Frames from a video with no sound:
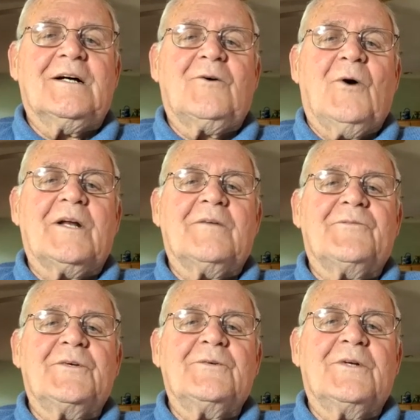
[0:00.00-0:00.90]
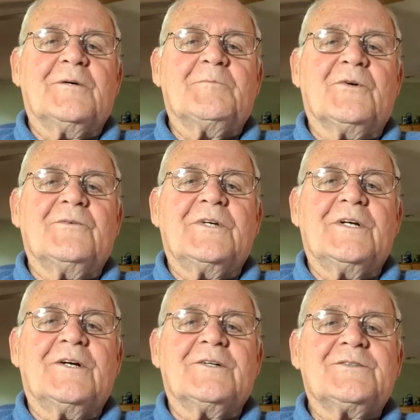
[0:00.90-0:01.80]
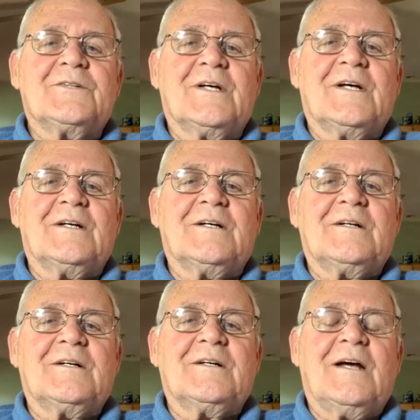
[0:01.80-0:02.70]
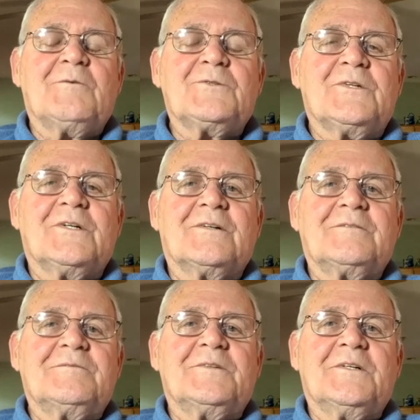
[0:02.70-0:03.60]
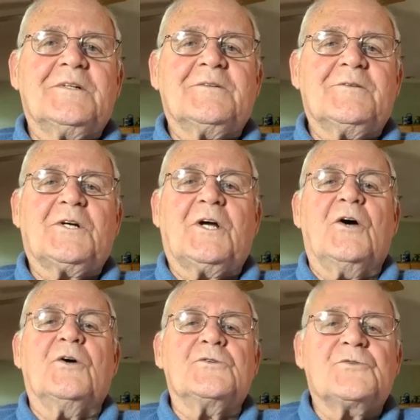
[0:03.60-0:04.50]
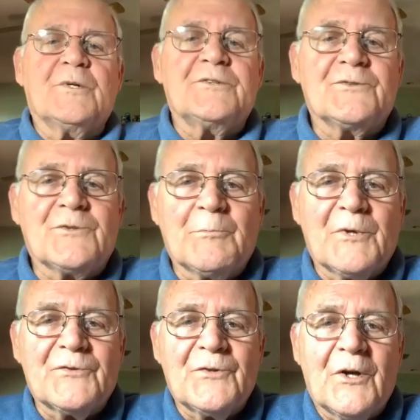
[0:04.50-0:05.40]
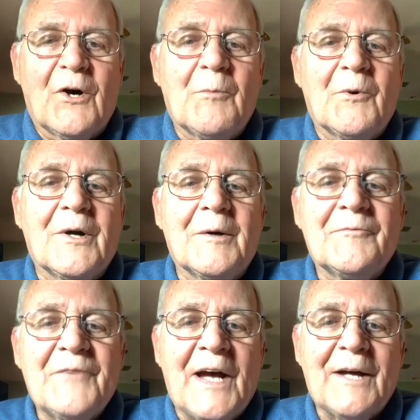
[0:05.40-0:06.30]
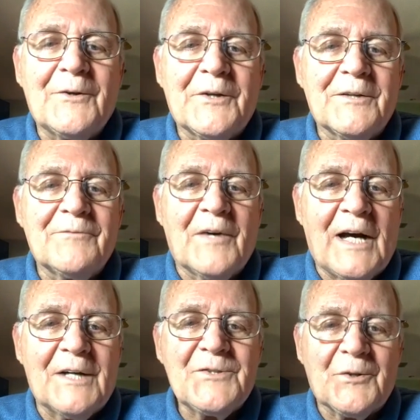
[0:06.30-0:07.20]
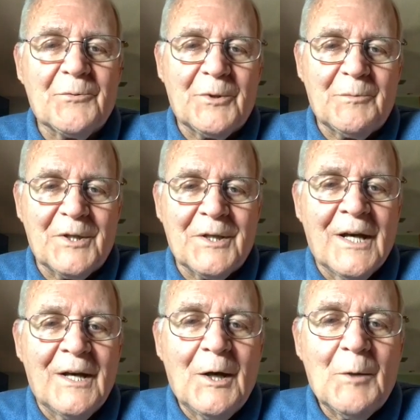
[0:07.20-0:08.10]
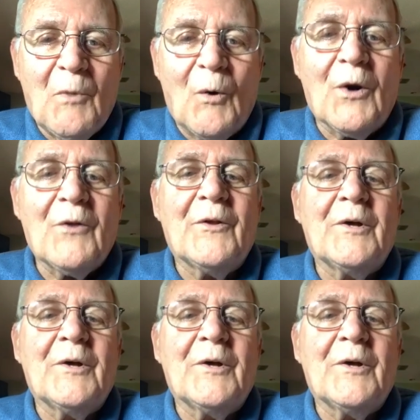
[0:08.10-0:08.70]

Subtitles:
quite a few number of years. I was there, the coach, which is a misnomer. A faculty advisor would be more